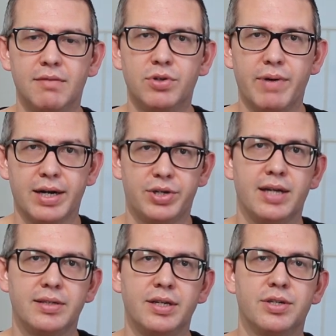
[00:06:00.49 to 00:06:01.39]
of direct
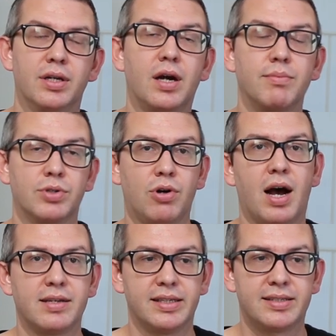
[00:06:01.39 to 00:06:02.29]
translation that comes
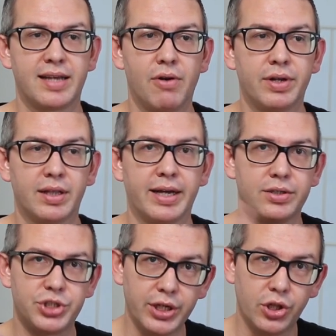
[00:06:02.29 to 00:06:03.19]
across as sounding
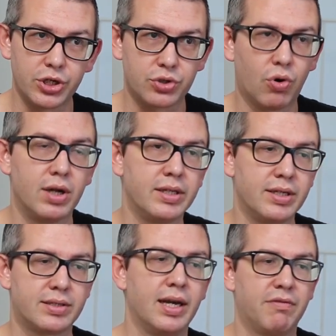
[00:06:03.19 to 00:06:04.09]
like Chinglish, or at
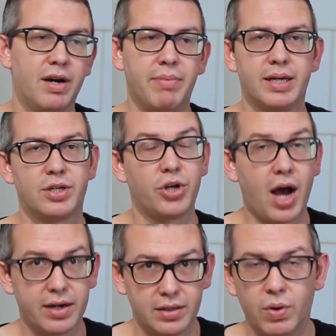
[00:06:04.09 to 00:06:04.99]
least the very best,
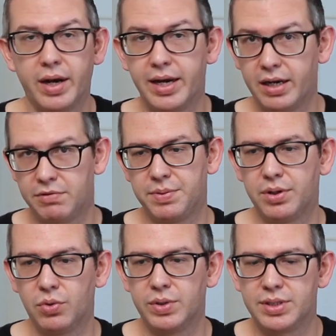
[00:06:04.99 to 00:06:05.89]
not what a native
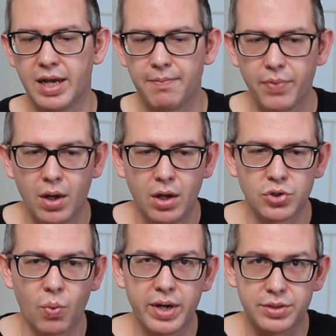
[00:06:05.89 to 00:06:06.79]
speaker would say.
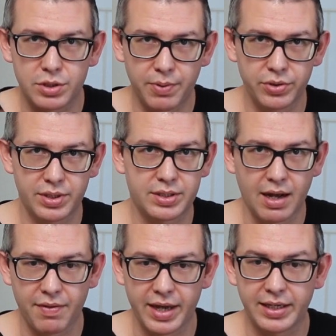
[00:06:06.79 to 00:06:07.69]
So what is it supposed to
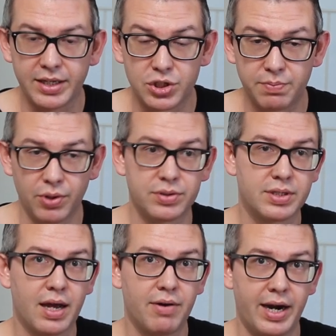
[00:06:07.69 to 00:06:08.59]
sound like? It's supposed
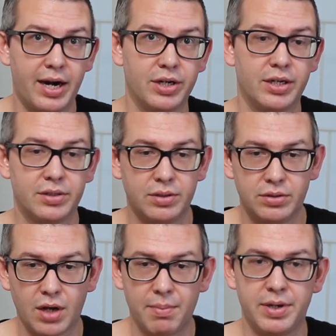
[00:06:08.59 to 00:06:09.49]
to sound arrogant,
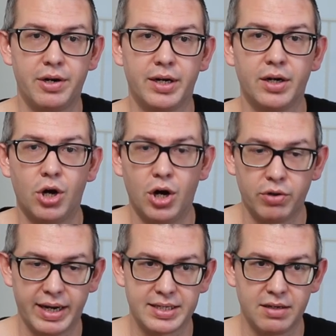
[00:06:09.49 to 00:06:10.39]
domineering,
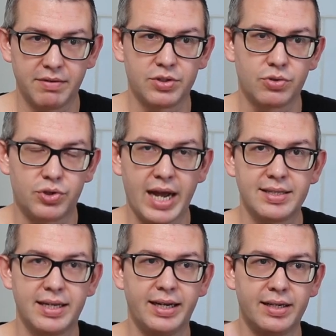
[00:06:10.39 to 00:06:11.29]
aggressive. And so
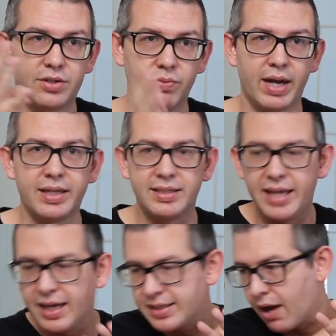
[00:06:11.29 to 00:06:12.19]
translating it directly
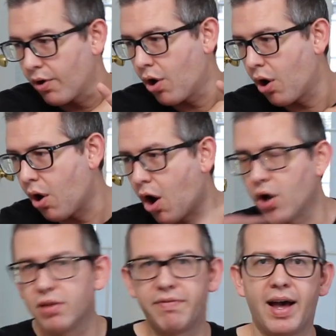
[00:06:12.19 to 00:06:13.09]
takes out
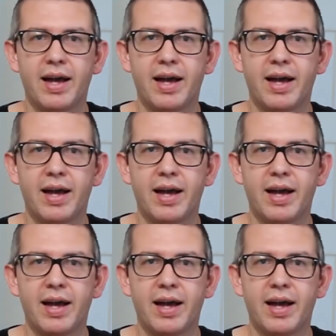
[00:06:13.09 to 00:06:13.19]
all of